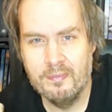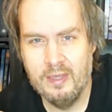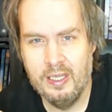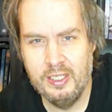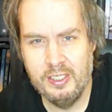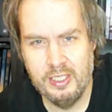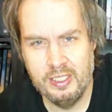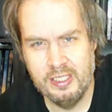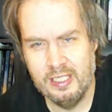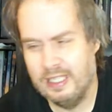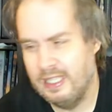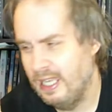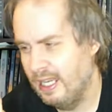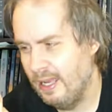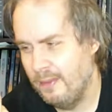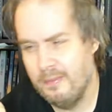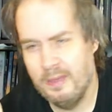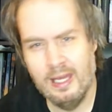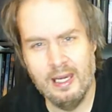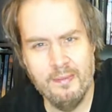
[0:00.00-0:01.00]
It's just, again,
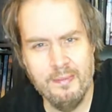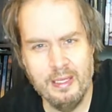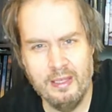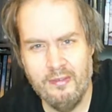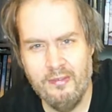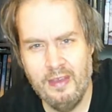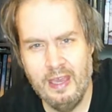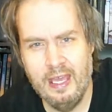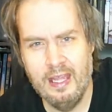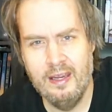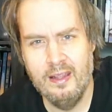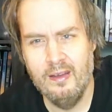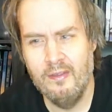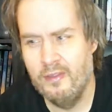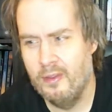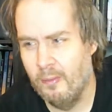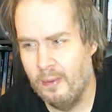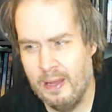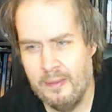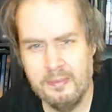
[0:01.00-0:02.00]
I'm not a big fan
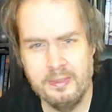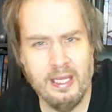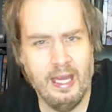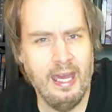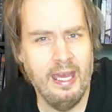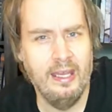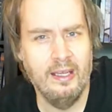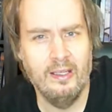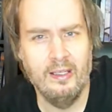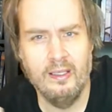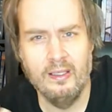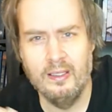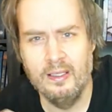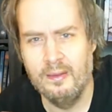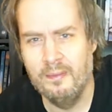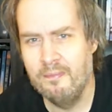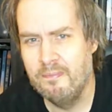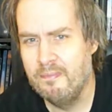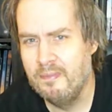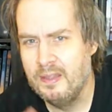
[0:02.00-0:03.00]
of the
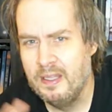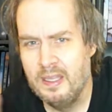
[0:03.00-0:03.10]
Reptile.